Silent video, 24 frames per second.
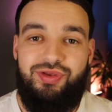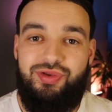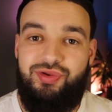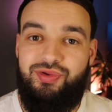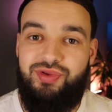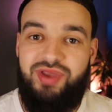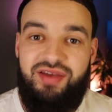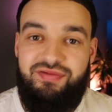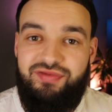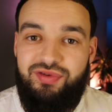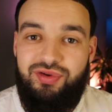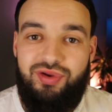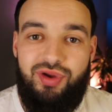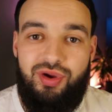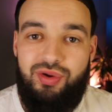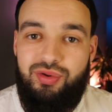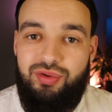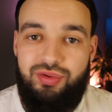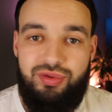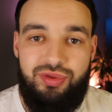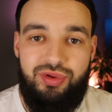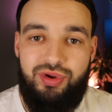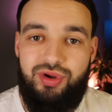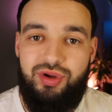You never
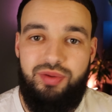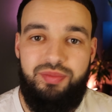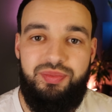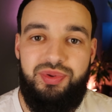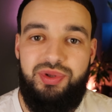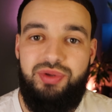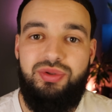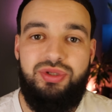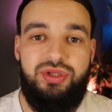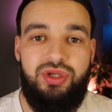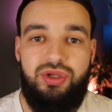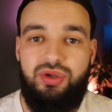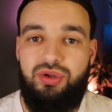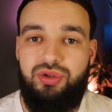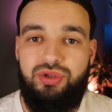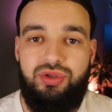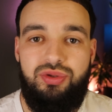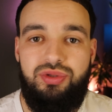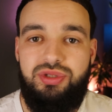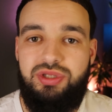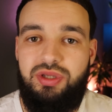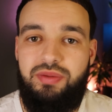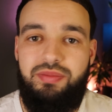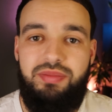know, the computer you're
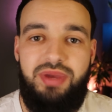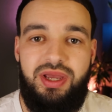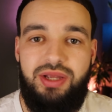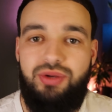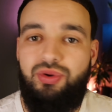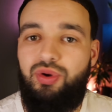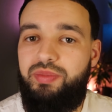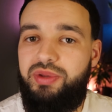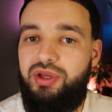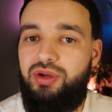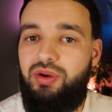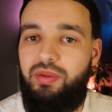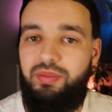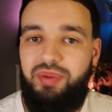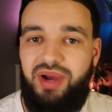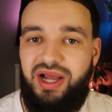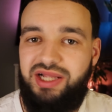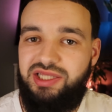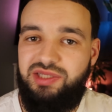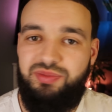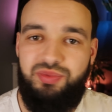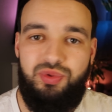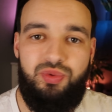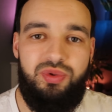using may not be
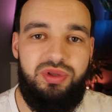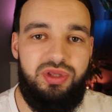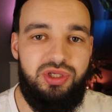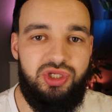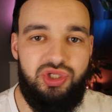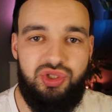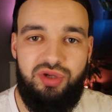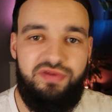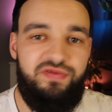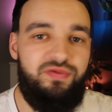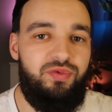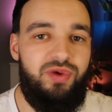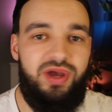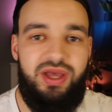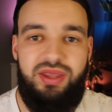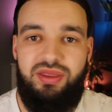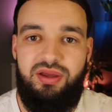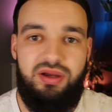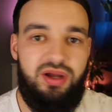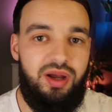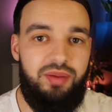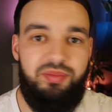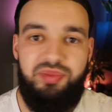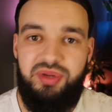compatible with the software
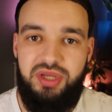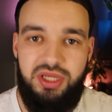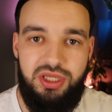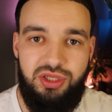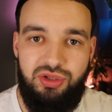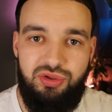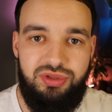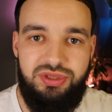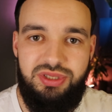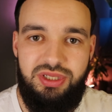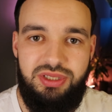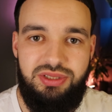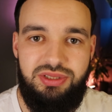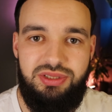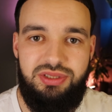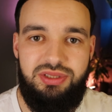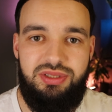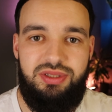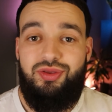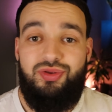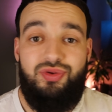the company uses.